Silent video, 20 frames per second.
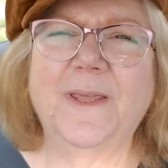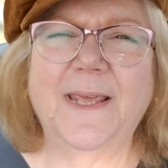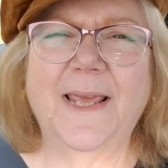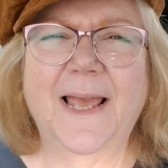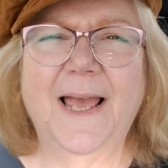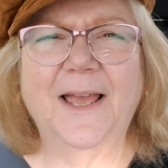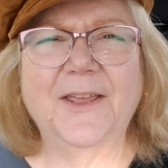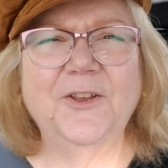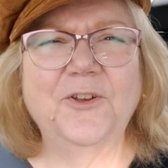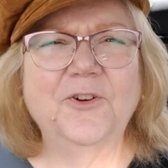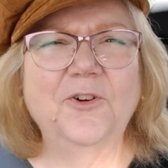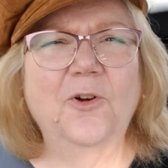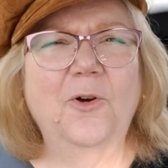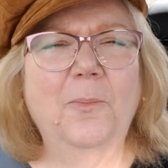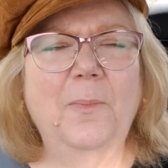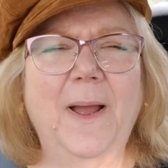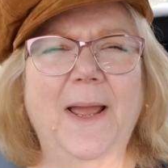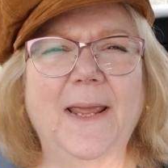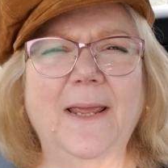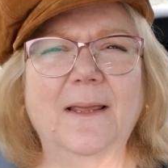yeah, you know
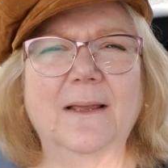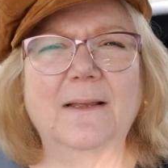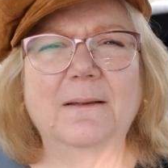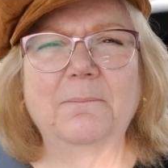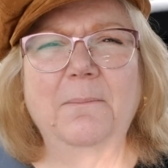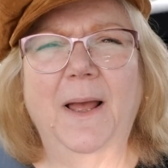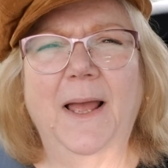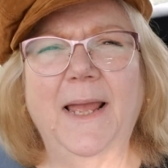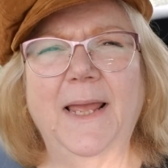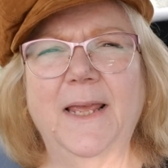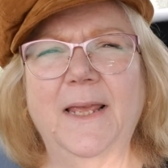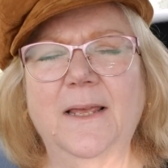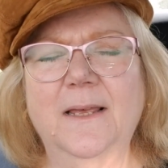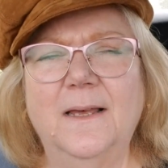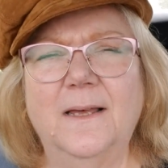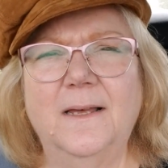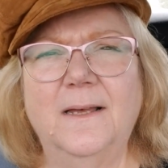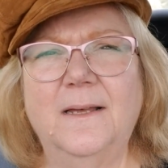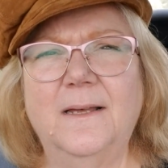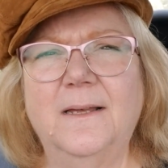my my
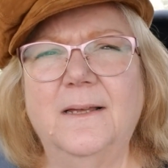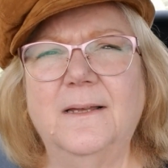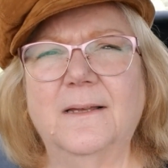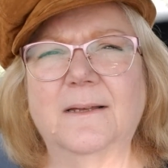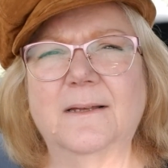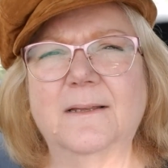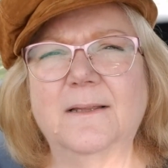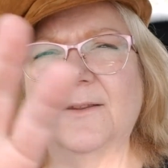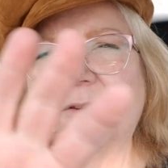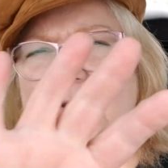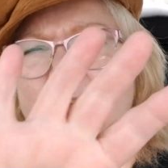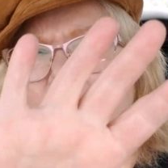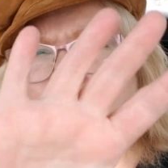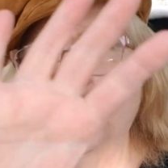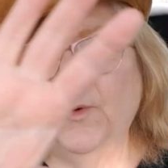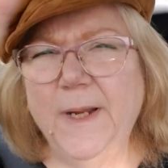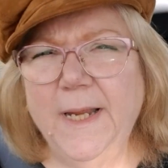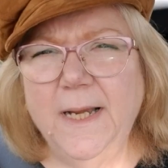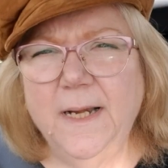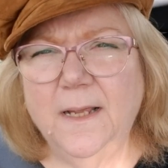uh,
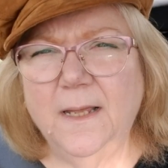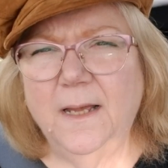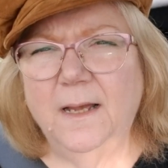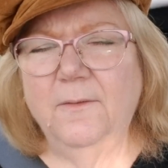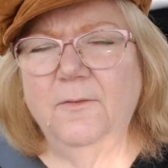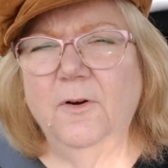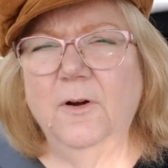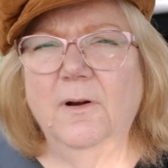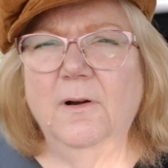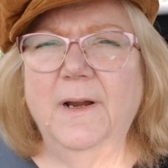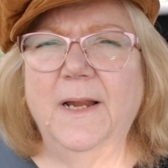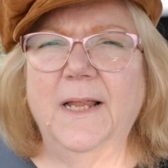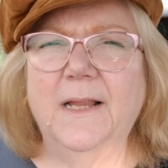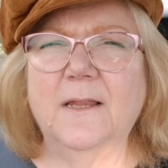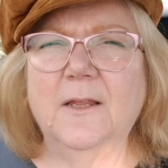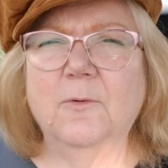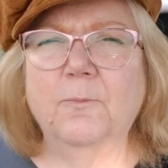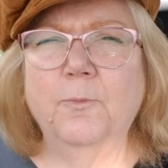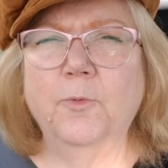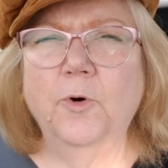screen cover,
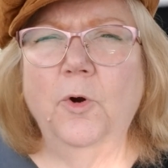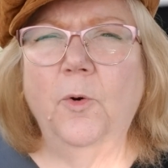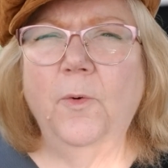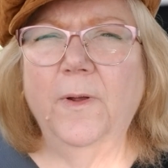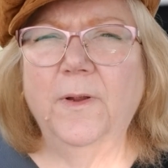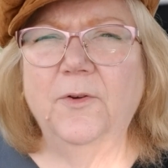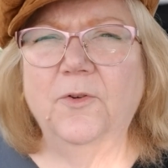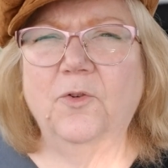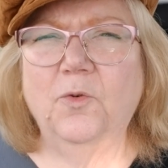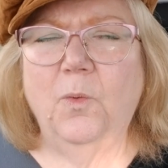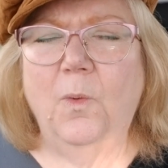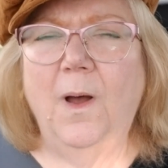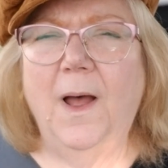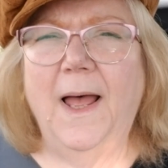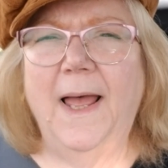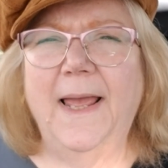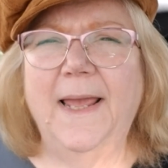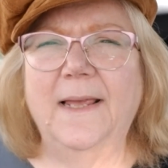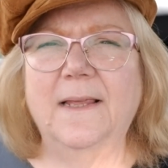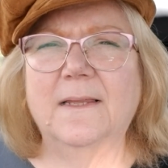it's broken
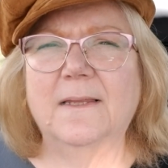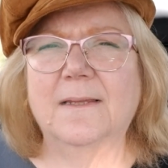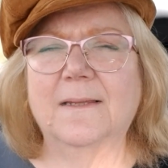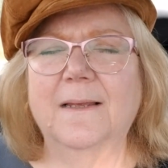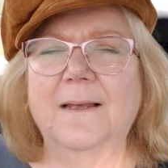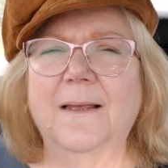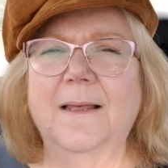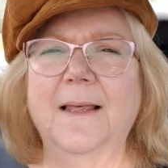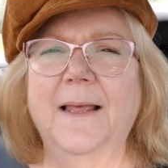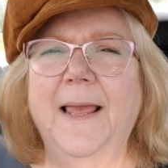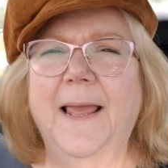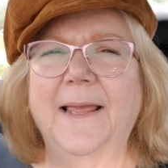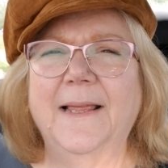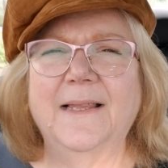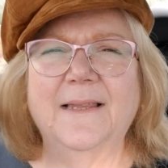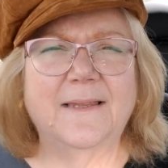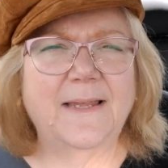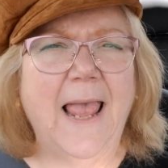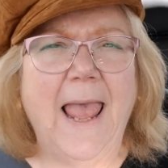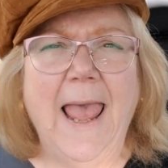twice.
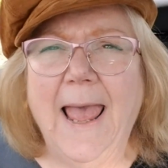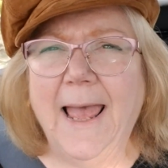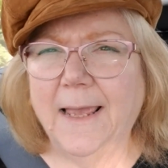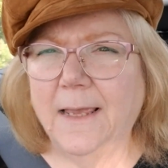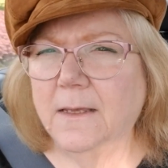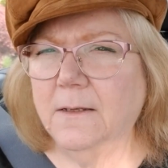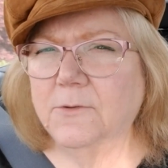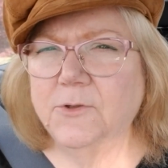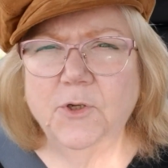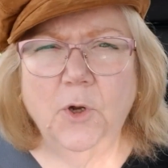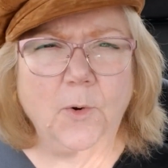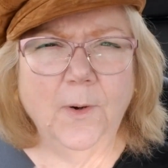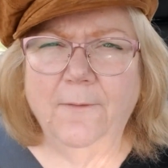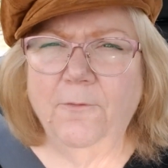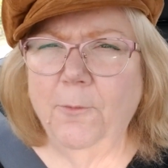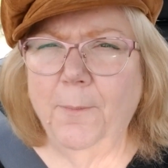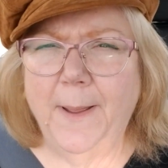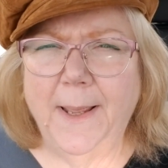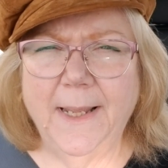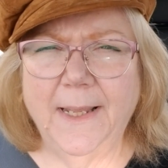It's Zag. Don't
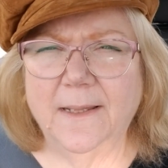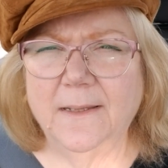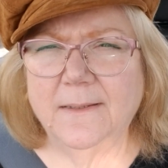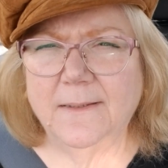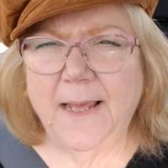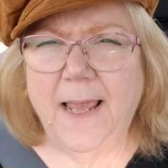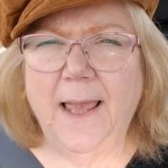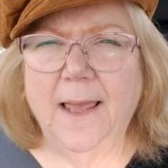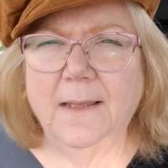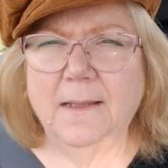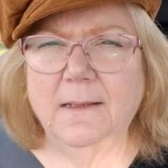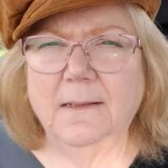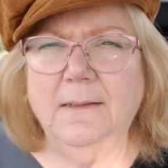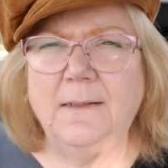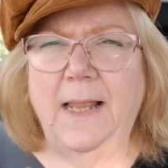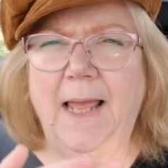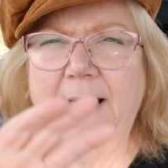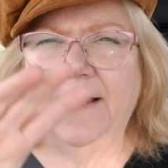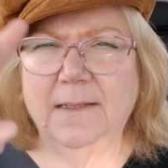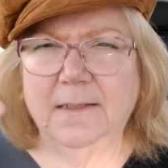ever buy a Zag
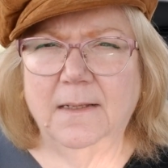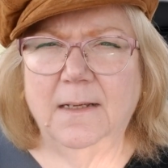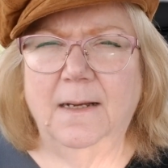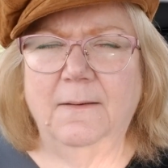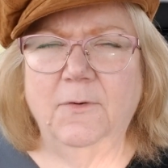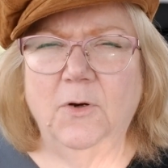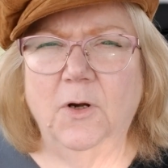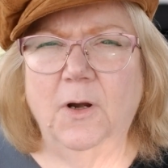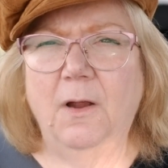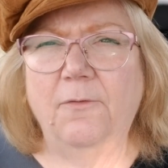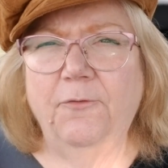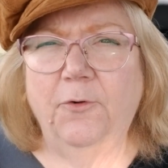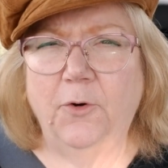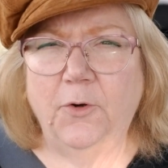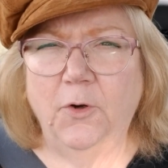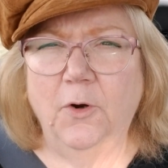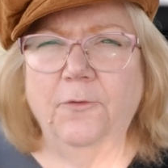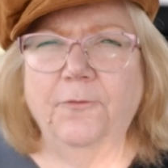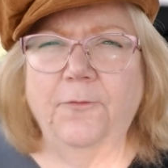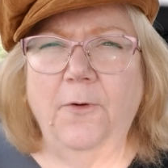glass cover for
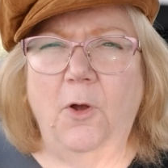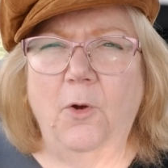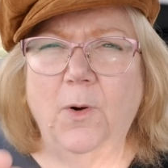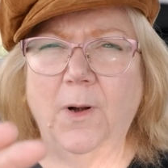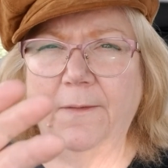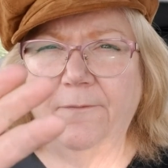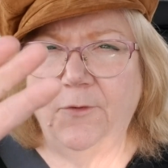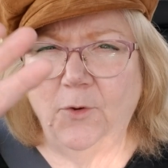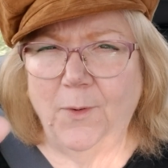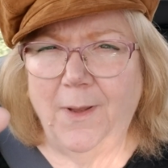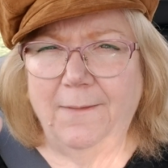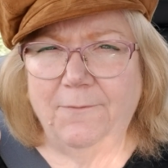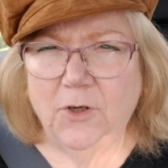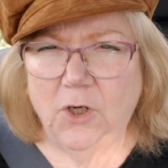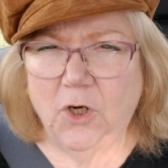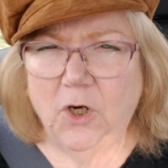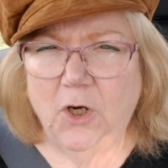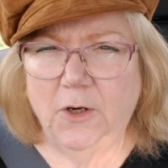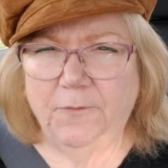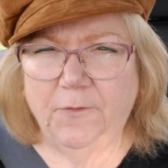your phone if you have a
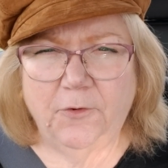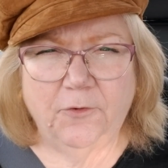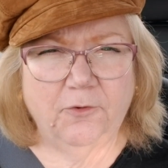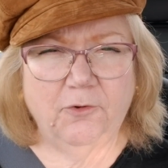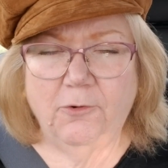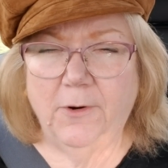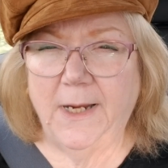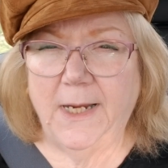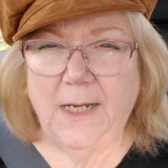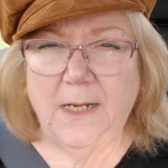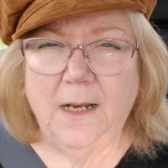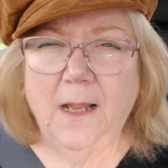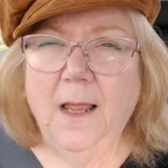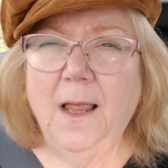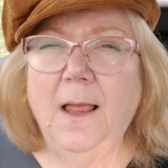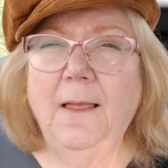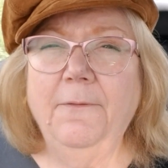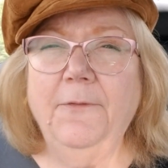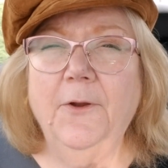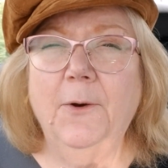curved screen.
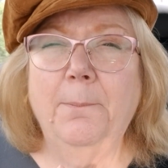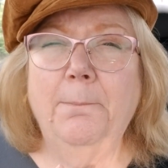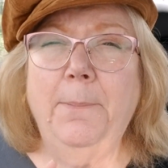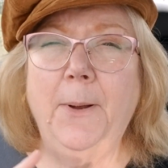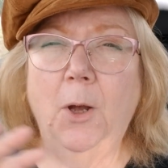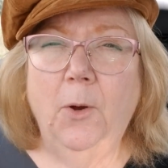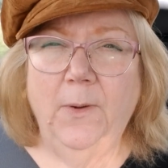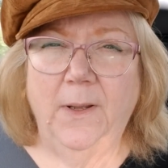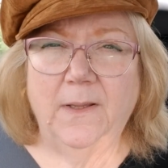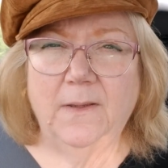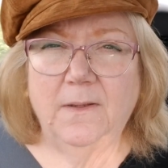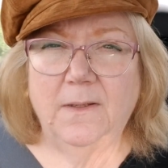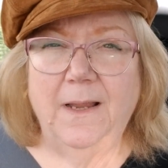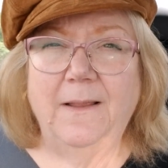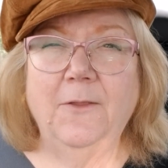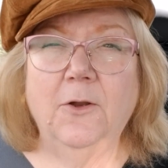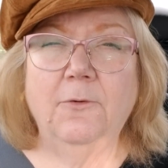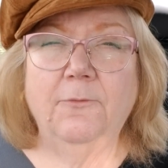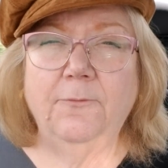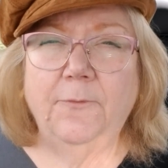They're bogus
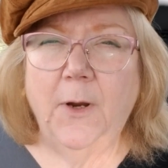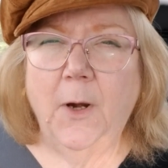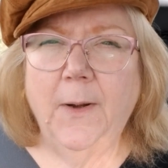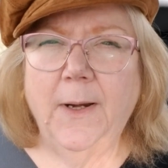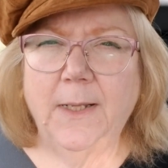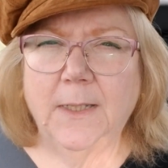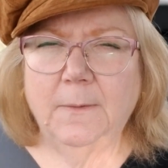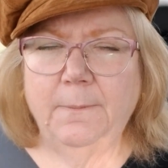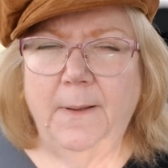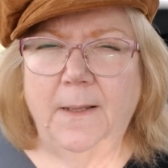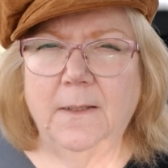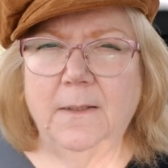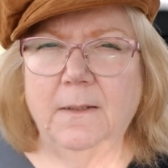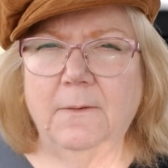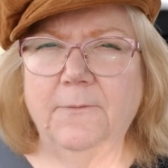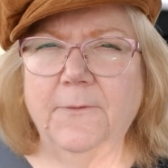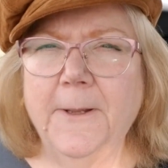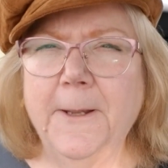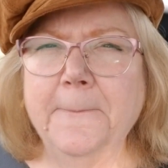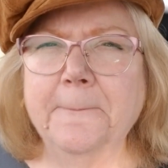and they're very expensive.